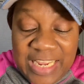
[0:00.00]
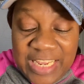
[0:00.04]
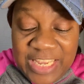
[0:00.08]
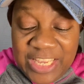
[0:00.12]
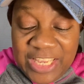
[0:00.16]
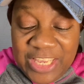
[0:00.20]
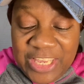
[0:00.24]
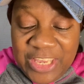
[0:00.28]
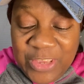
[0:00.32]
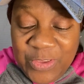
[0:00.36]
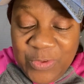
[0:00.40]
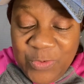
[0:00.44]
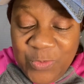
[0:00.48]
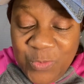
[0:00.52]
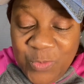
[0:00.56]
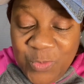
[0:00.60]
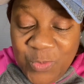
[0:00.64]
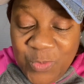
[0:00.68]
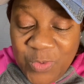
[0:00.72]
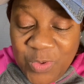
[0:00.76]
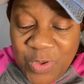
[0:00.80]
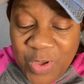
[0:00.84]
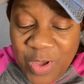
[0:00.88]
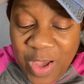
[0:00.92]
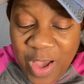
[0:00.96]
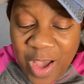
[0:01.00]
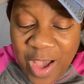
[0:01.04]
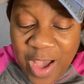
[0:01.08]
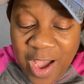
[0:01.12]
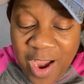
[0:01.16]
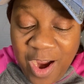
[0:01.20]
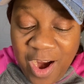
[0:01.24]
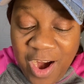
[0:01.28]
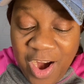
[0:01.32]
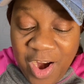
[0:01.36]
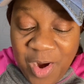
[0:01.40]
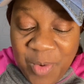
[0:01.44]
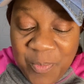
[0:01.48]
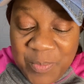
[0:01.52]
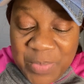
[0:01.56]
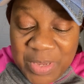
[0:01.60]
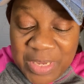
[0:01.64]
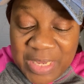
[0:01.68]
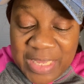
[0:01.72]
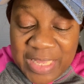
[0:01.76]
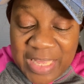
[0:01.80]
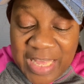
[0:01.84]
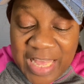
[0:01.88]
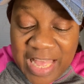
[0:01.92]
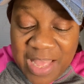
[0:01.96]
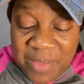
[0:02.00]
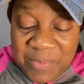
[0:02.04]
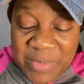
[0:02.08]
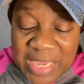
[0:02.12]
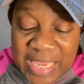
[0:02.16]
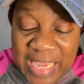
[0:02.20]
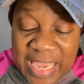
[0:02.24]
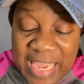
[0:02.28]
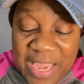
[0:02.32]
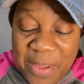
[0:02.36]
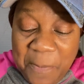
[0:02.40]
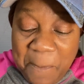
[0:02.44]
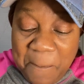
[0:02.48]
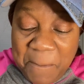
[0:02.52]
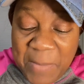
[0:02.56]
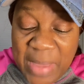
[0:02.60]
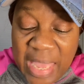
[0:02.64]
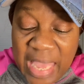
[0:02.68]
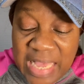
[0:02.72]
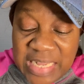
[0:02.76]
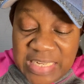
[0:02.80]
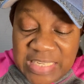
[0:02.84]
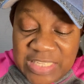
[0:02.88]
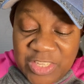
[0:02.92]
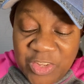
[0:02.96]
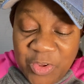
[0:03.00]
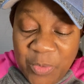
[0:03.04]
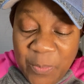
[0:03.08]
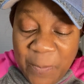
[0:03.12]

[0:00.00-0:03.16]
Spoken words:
You are becoming a master